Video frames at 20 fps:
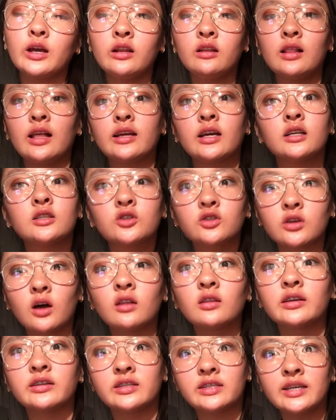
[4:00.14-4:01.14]
We had like a
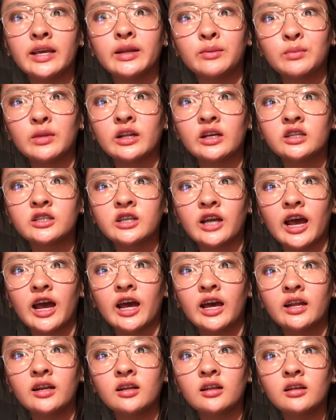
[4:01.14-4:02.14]
solid 10 minute
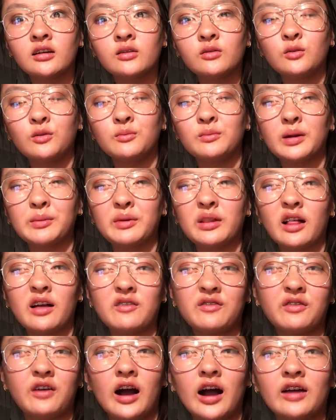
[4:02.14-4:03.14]
chat, or maybe
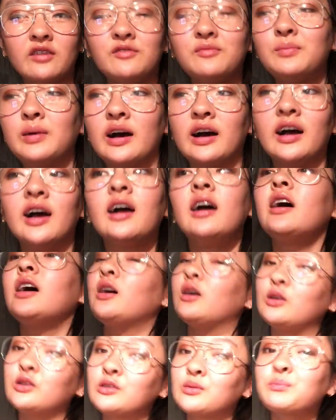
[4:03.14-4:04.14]
like 5, but
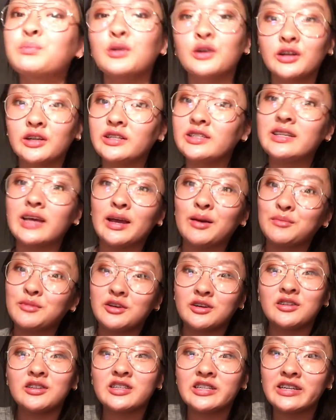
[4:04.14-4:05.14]
it was a pretty damn
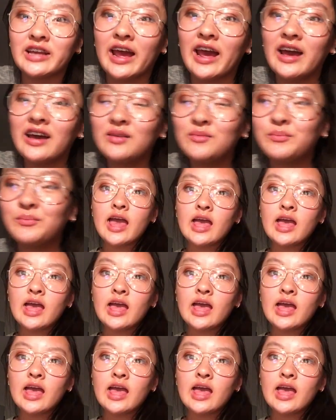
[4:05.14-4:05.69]
good chat.